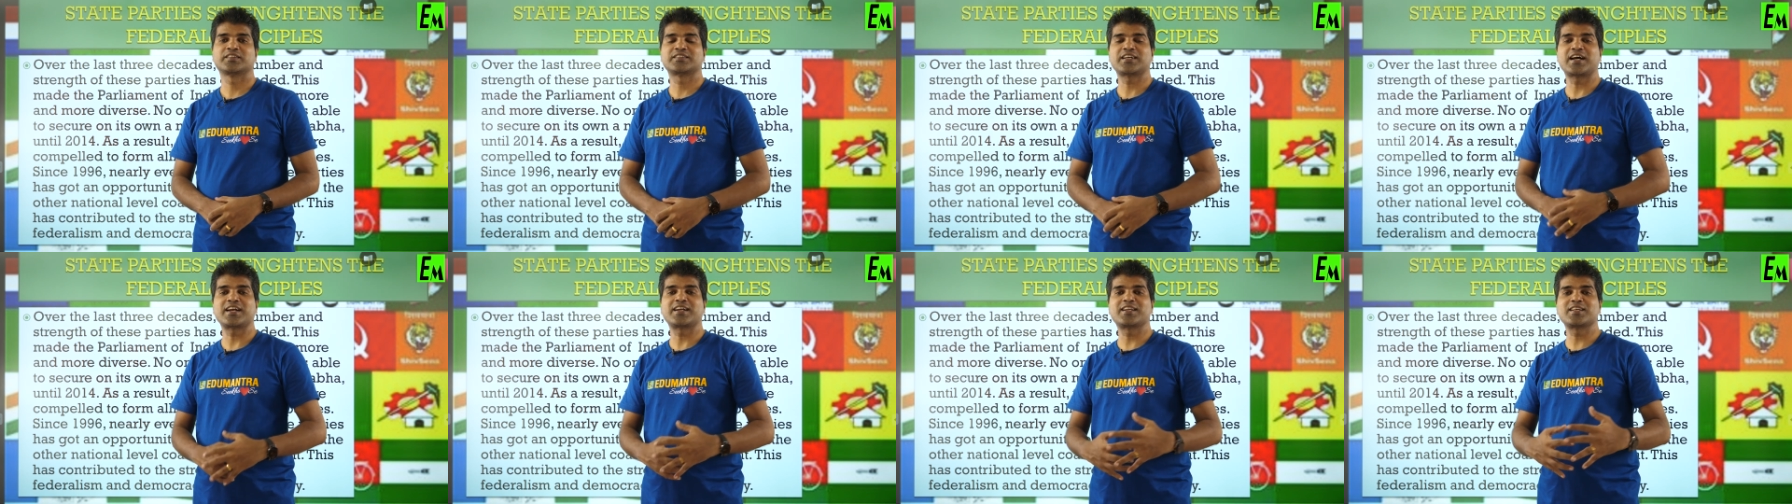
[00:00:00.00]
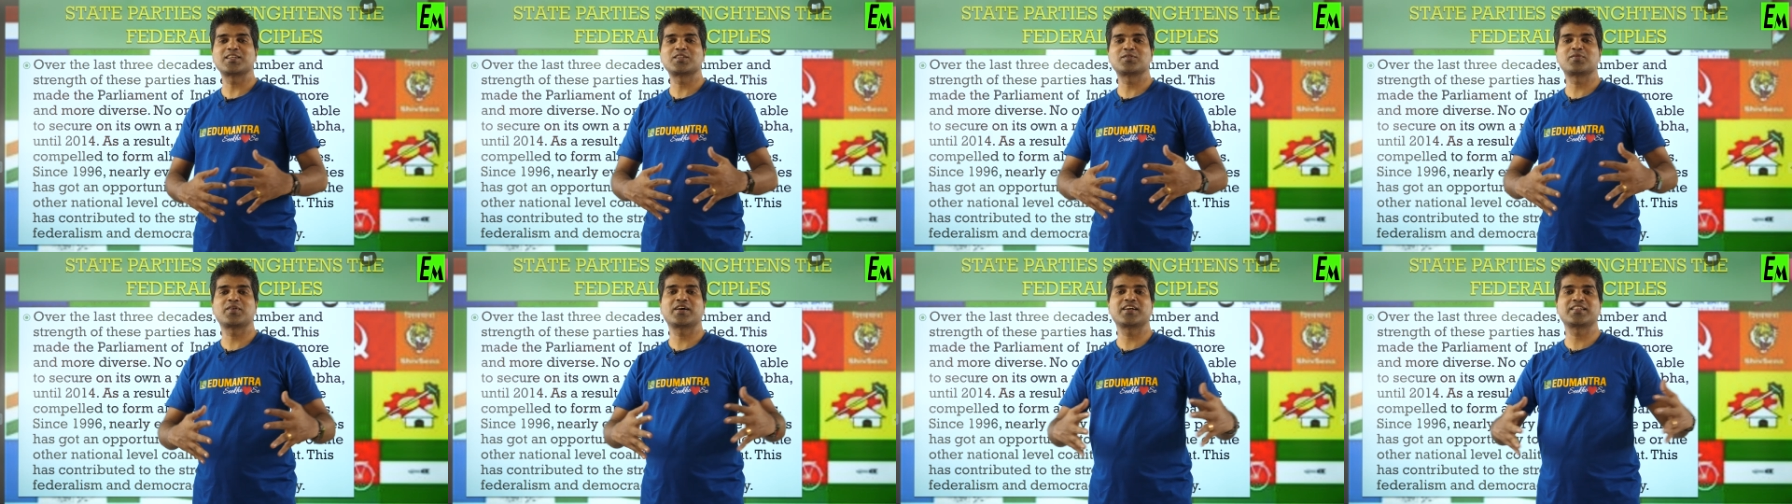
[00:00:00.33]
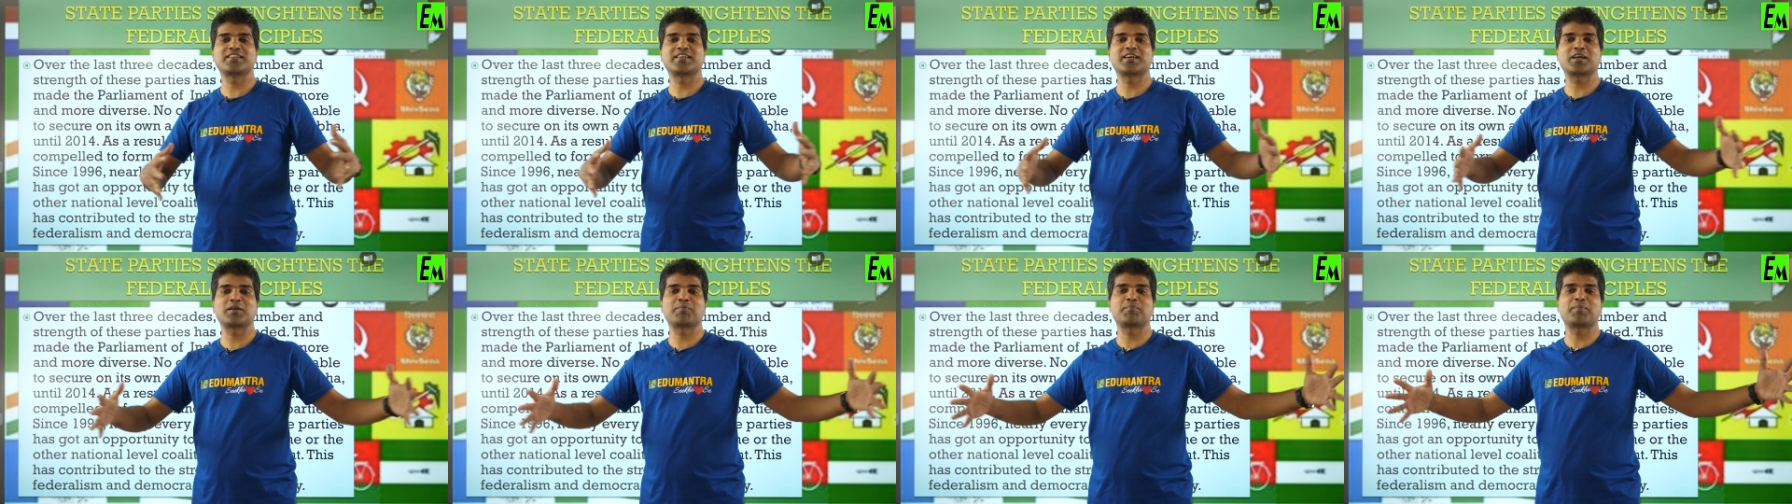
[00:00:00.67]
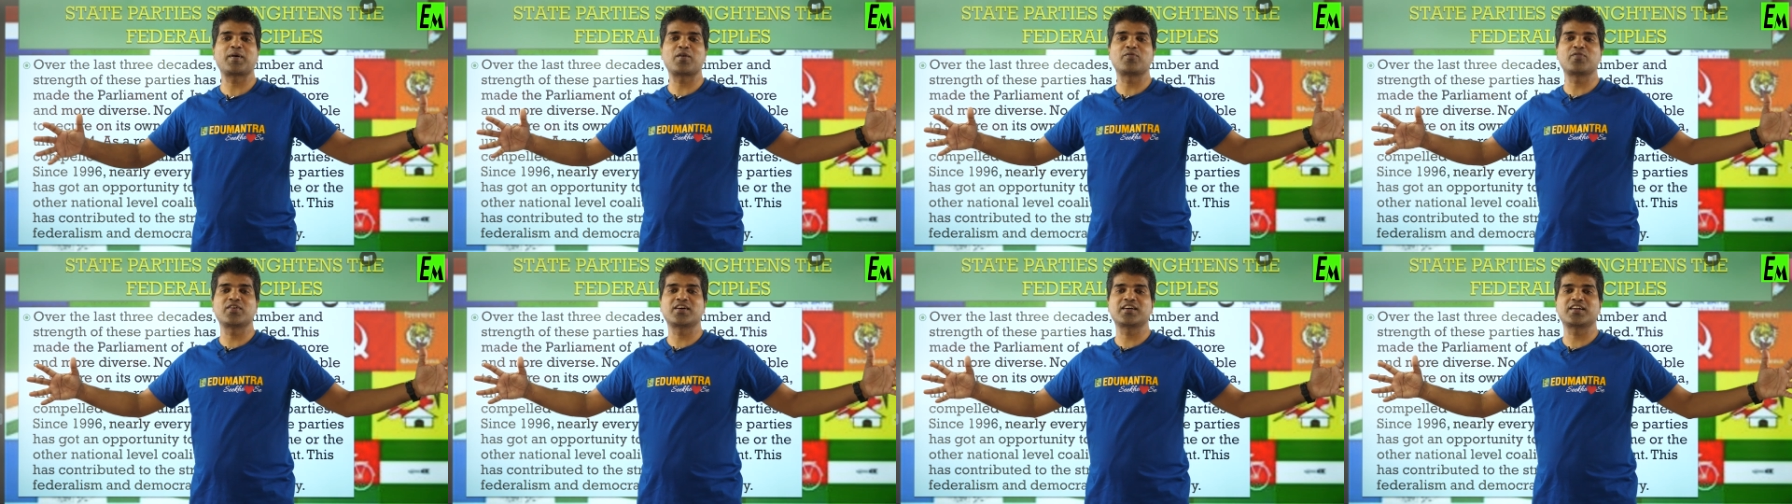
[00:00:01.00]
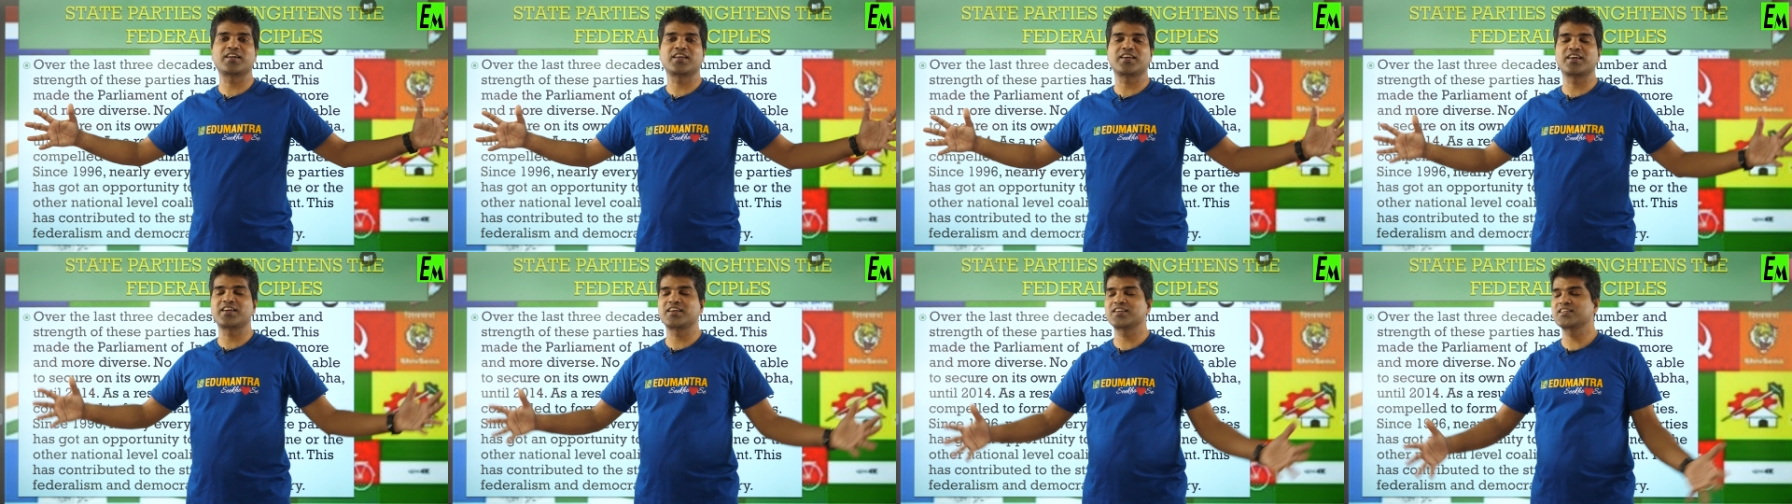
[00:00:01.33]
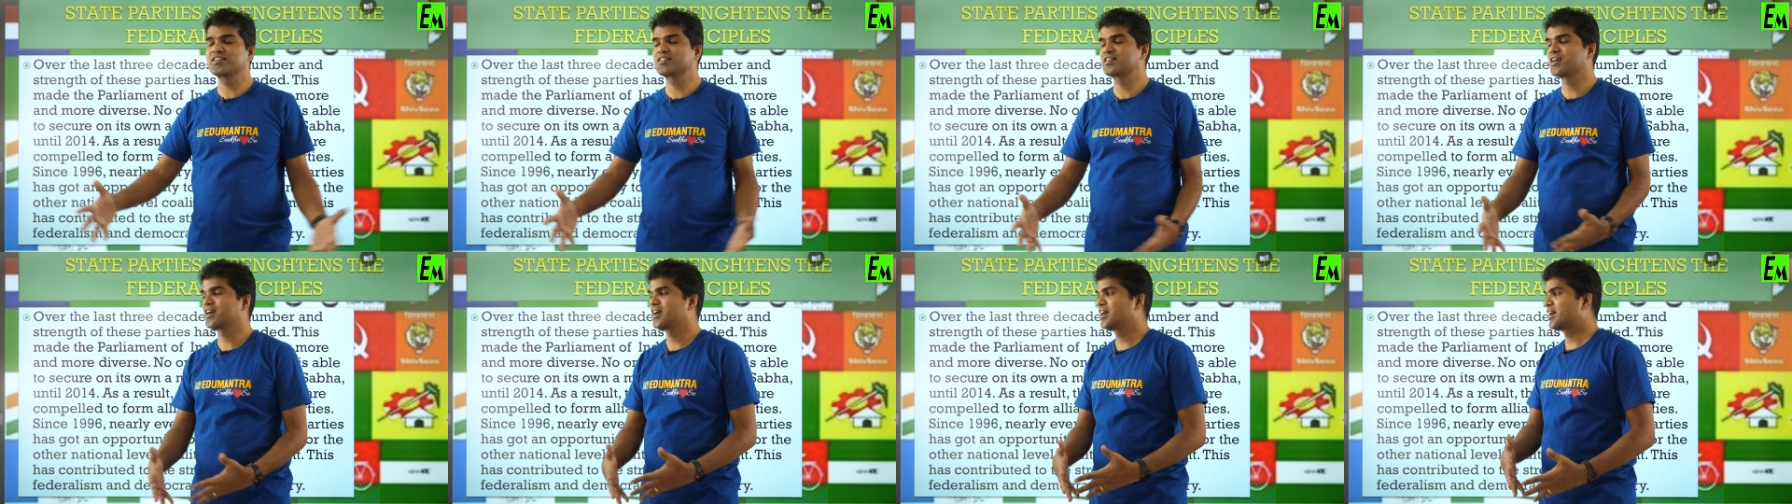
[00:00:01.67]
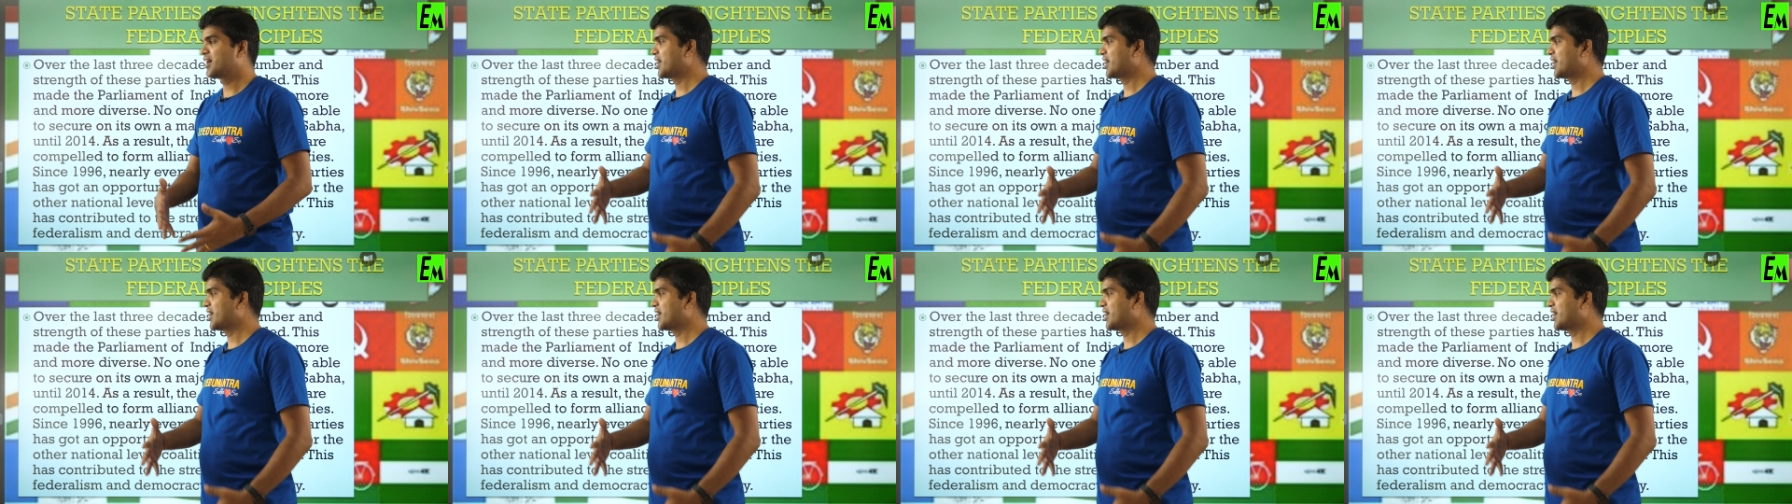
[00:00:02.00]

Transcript: that is why their power is